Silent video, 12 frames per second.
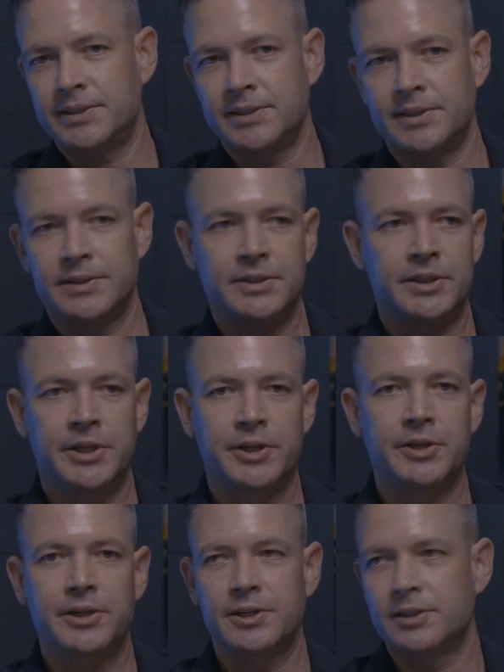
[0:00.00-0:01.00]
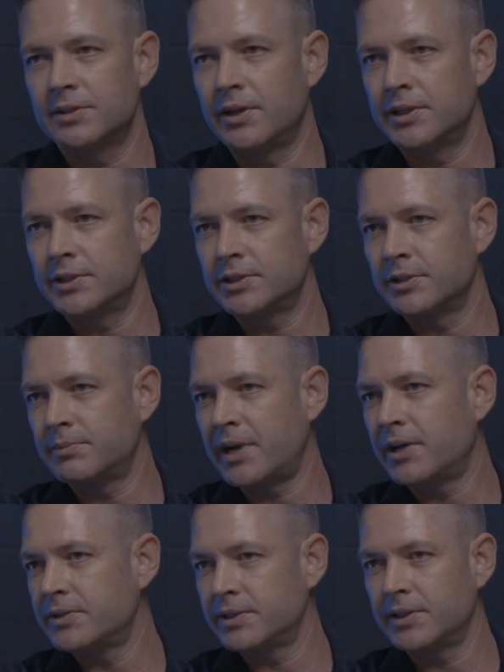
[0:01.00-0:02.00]
to secure your long-term
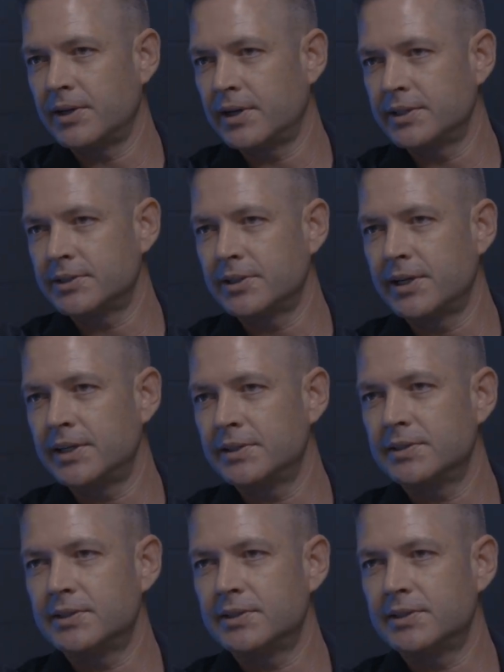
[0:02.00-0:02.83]
housing cost, right?